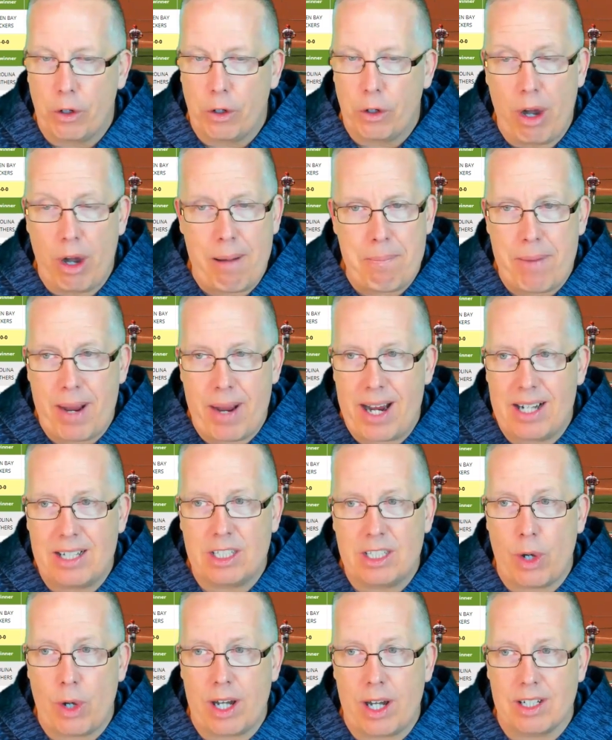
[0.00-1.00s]
Green Bay's
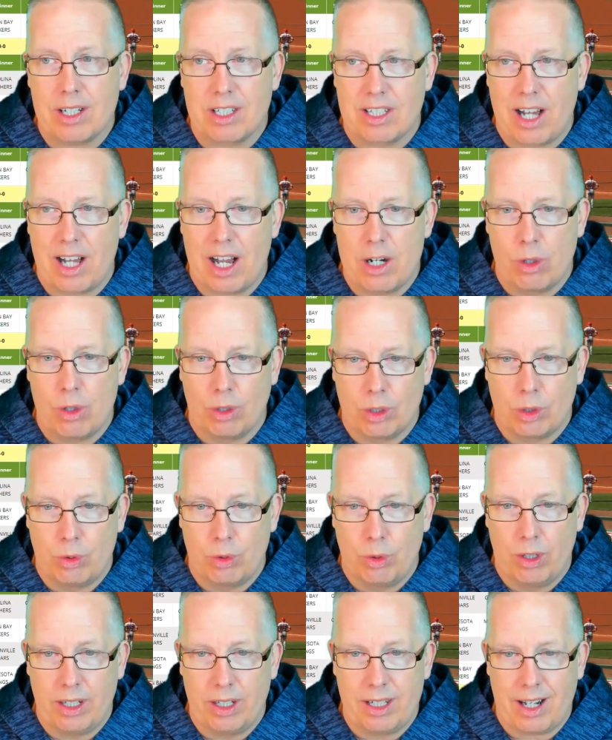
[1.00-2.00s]
strength of schedule is
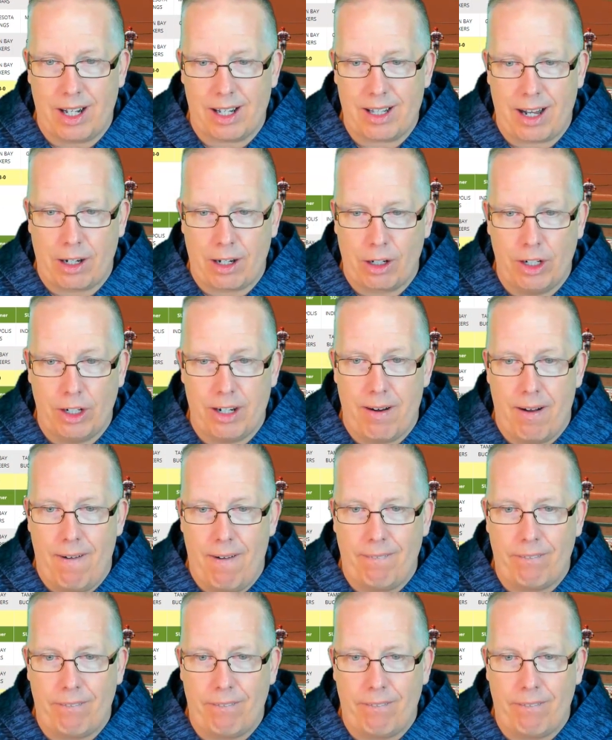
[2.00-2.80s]
really not that good.